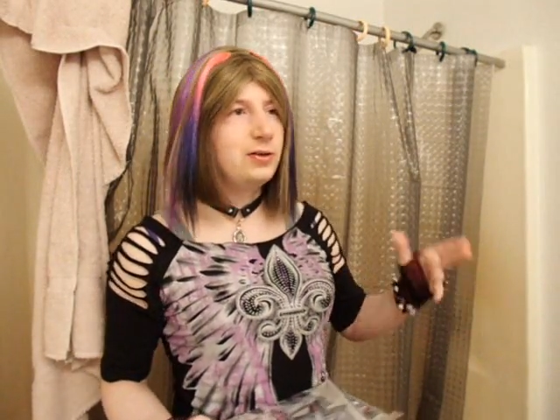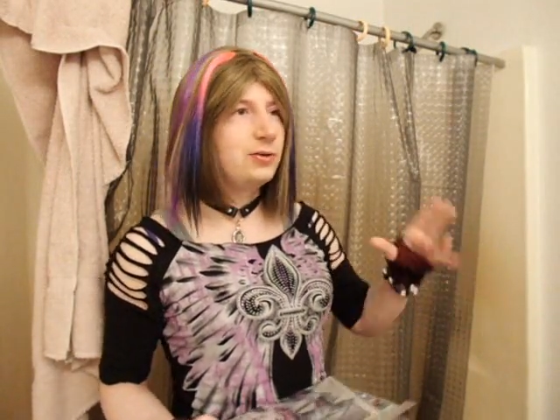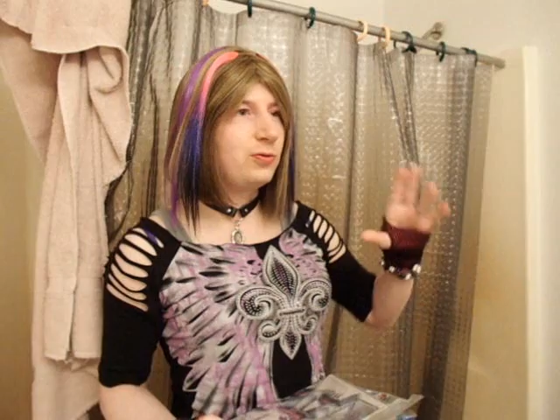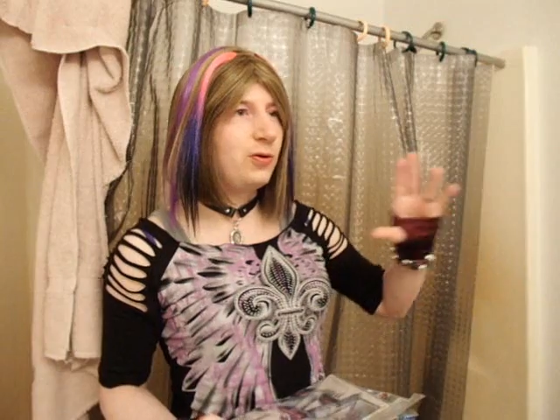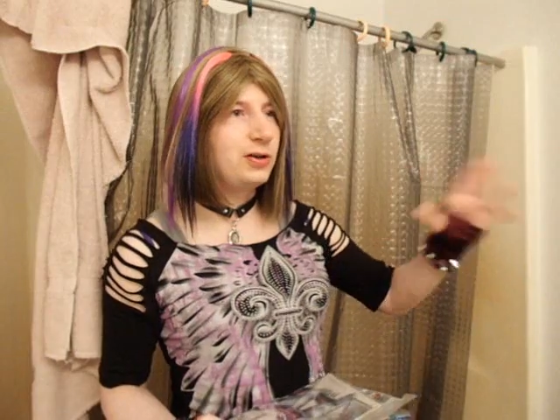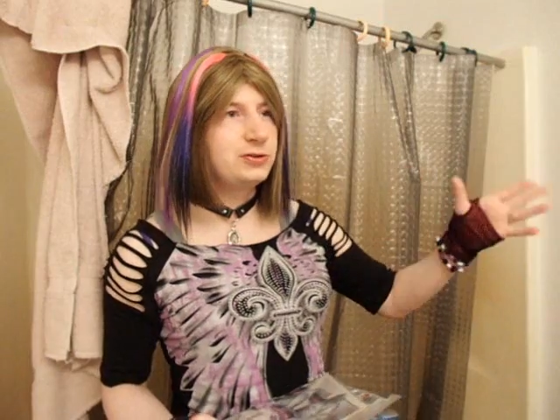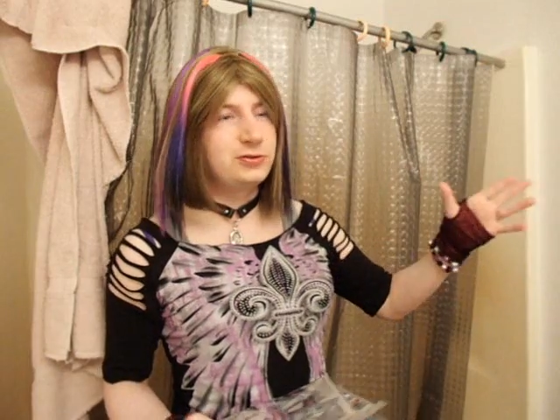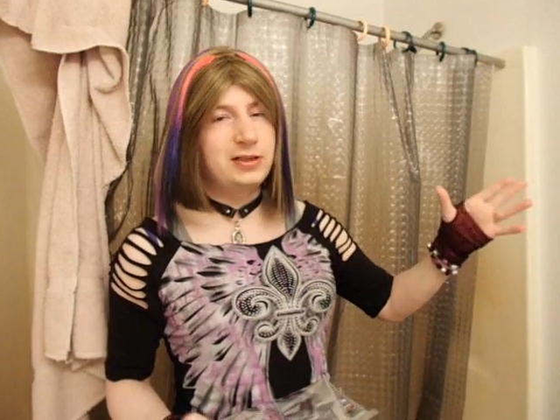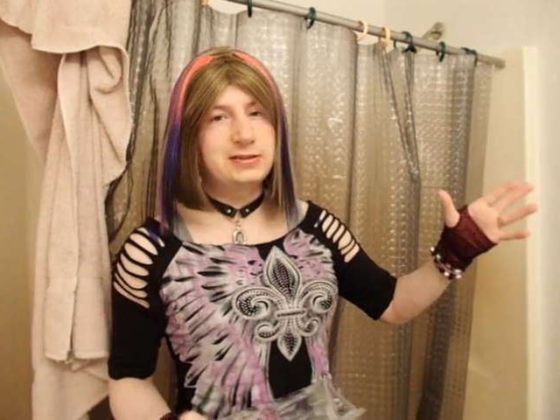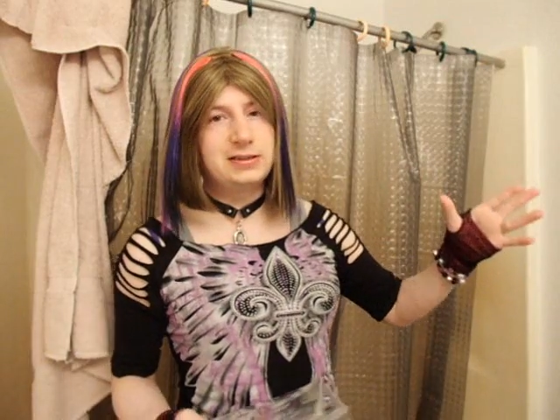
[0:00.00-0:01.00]

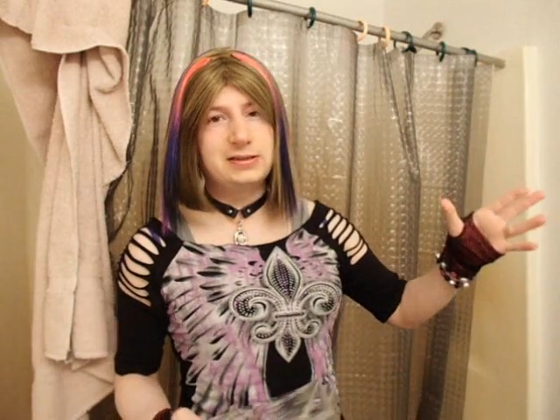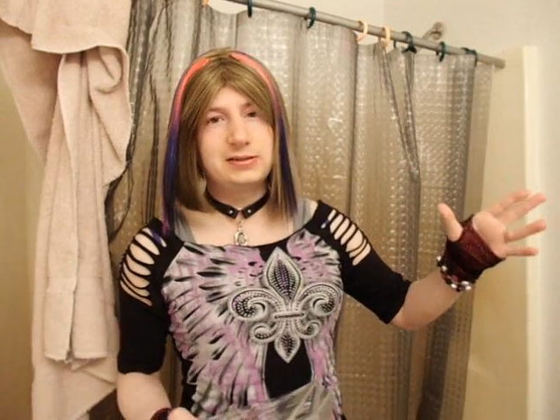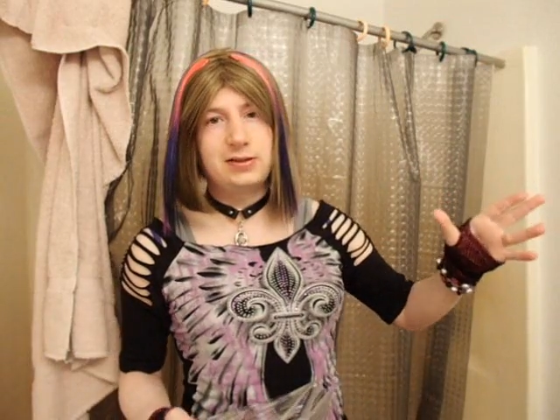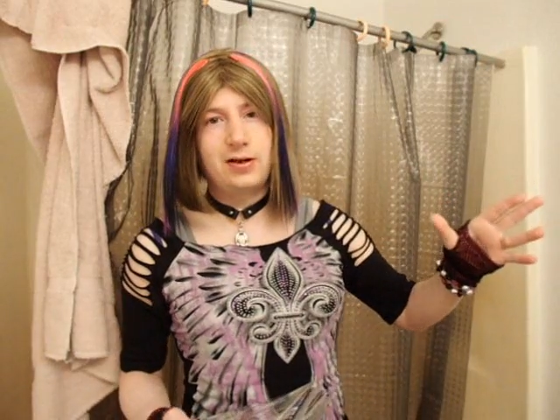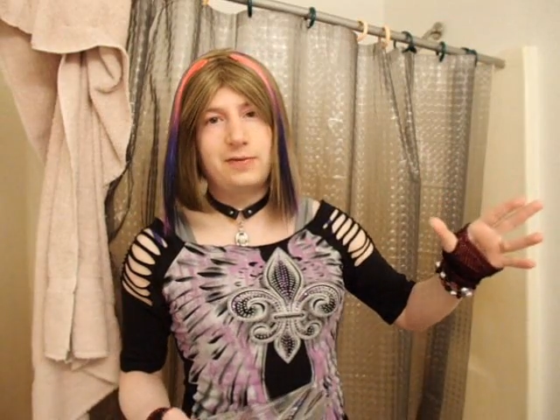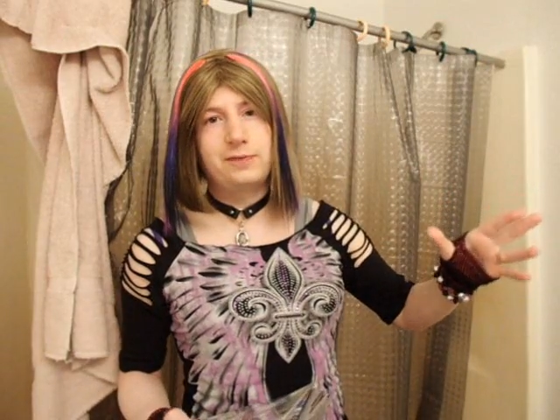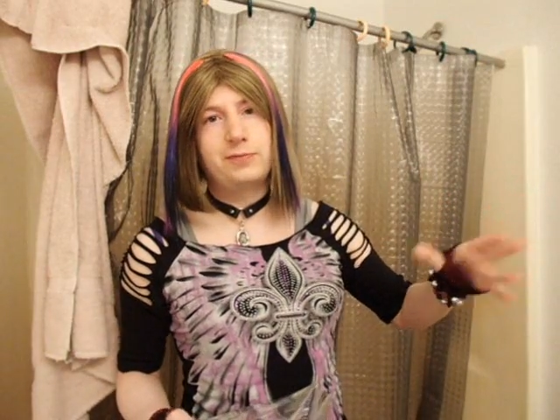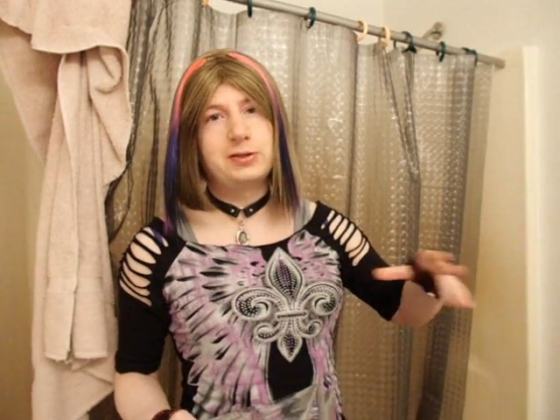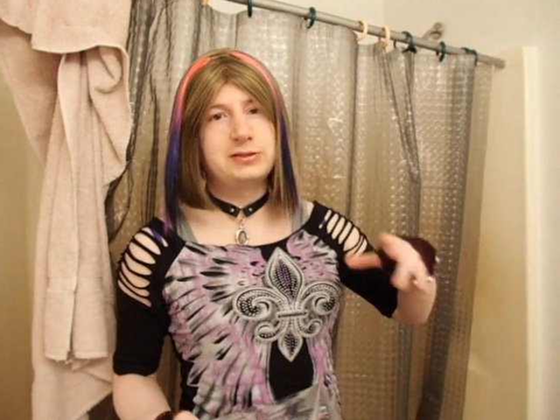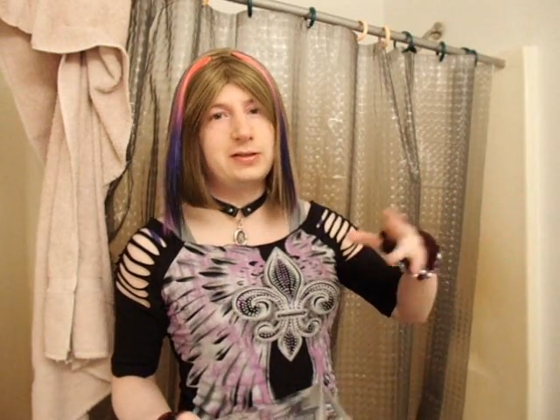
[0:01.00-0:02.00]
cross-dressing stuff,
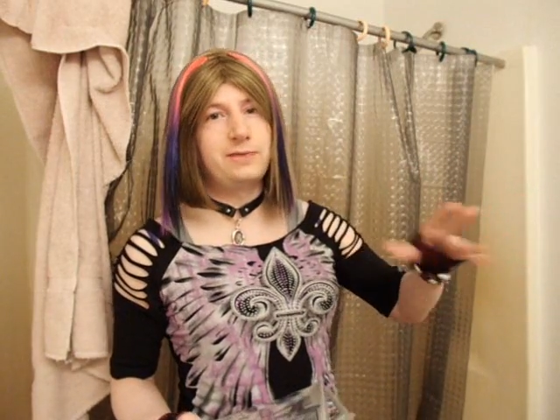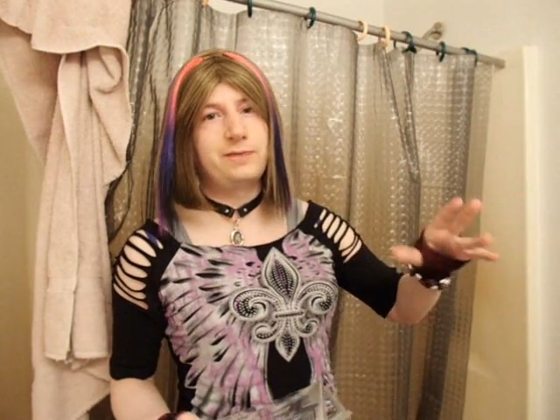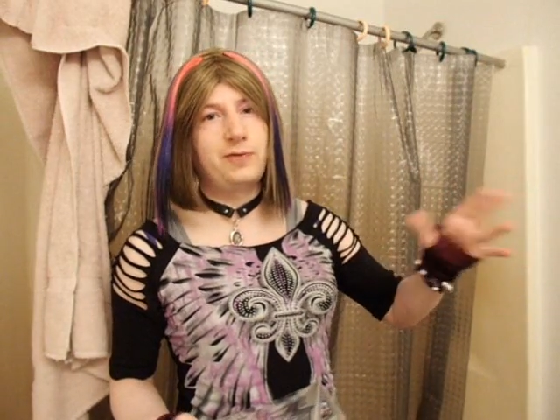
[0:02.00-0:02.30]
which I